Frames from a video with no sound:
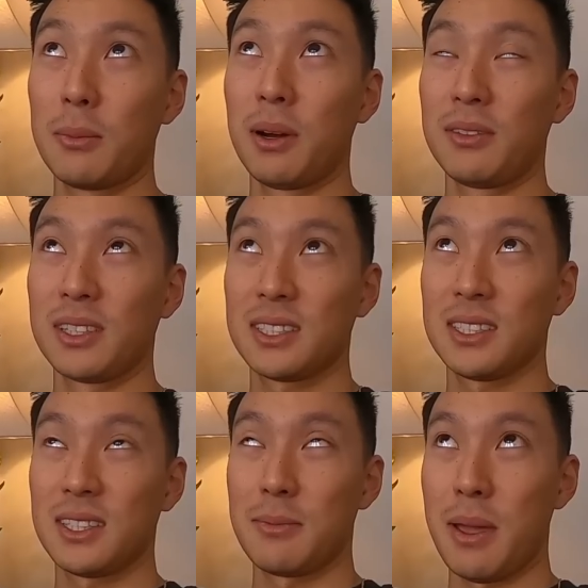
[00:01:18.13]
above us
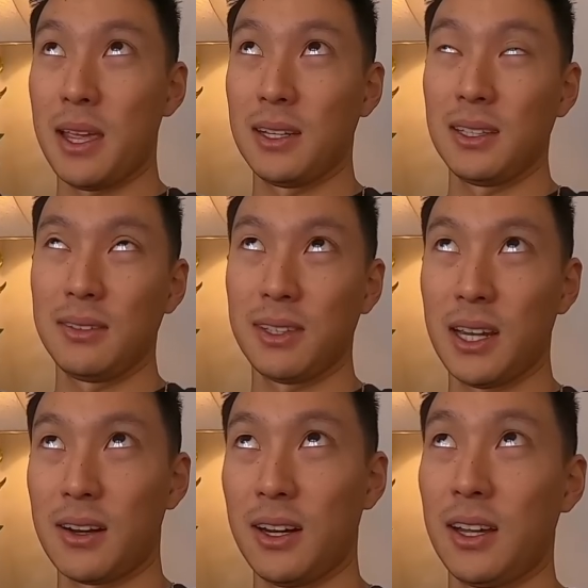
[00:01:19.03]
is the main
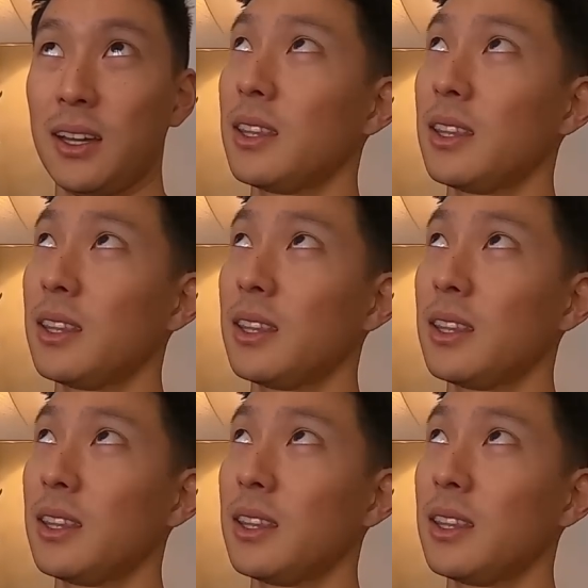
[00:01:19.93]
living area,